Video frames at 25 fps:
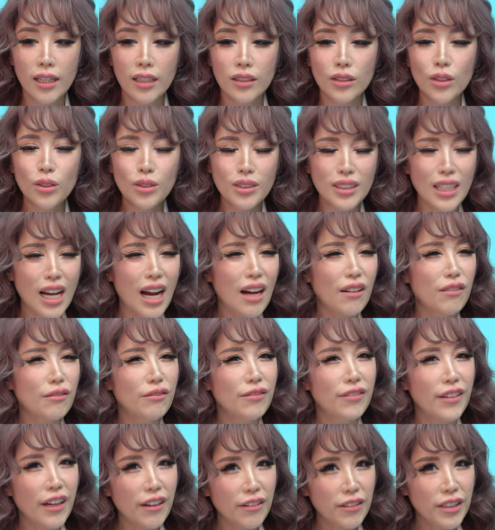Those are
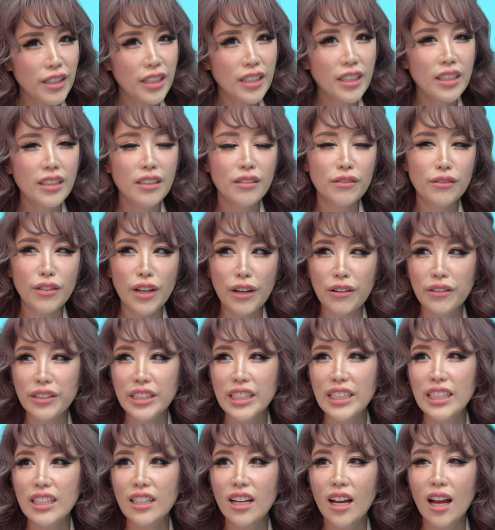very,
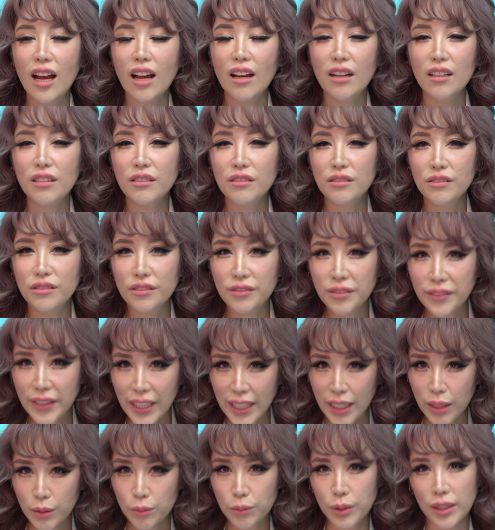very
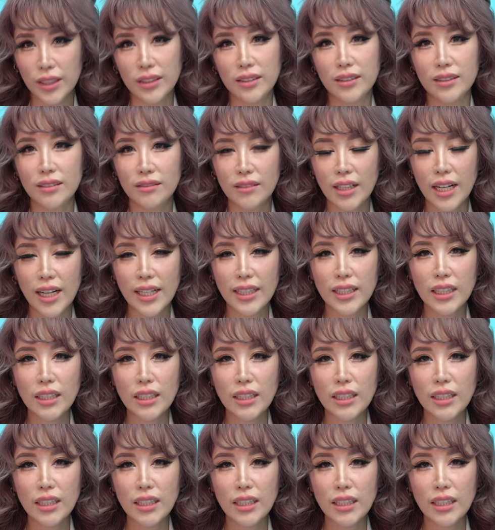vague words, right?